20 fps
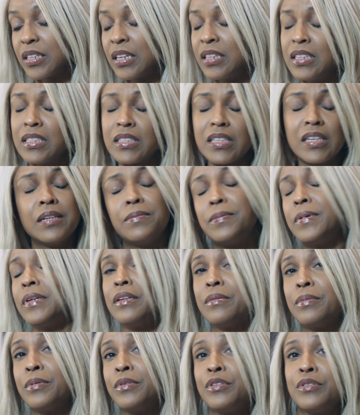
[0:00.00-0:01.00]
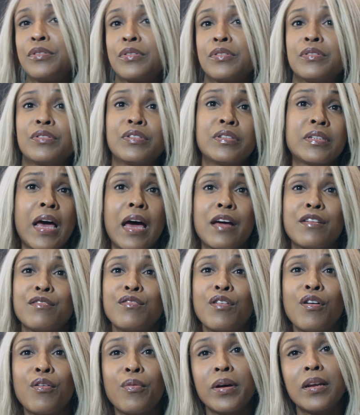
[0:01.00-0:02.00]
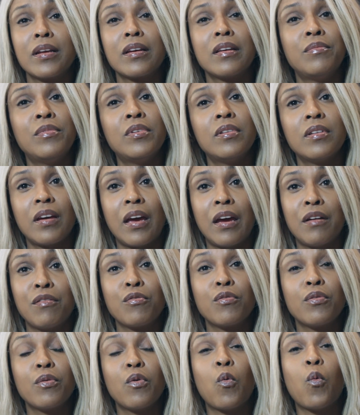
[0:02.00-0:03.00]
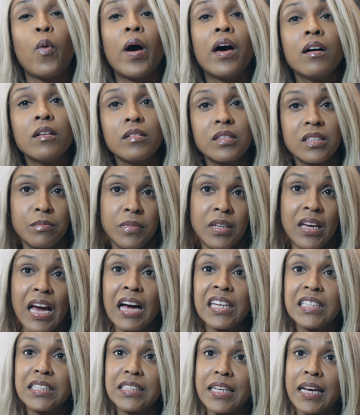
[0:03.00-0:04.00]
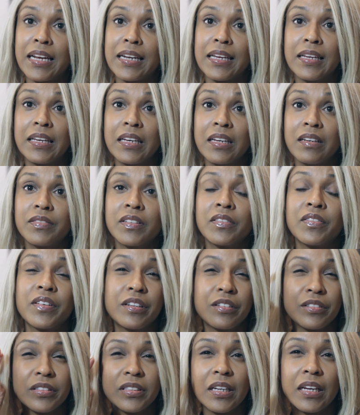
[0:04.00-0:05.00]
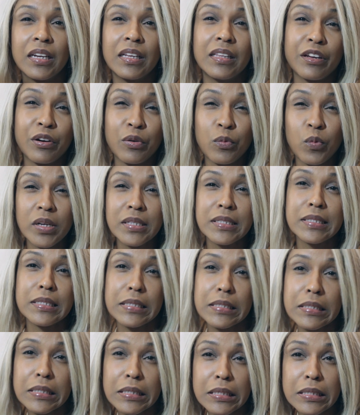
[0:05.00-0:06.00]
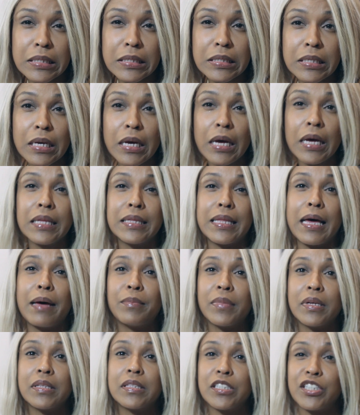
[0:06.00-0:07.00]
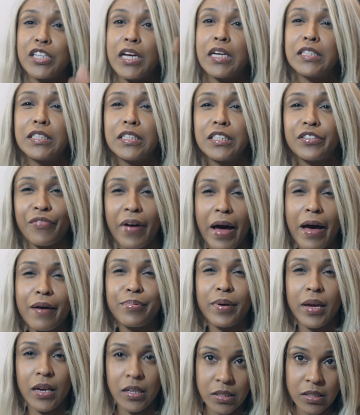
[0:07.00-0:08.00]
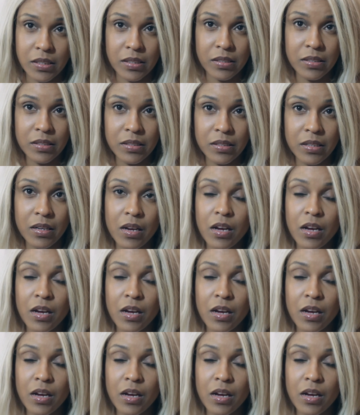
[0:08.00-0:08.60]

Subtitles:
and these independent producers had no way to communicate well to me. I just had a gift of understanding their one sentence. That meant to change these 5 pages.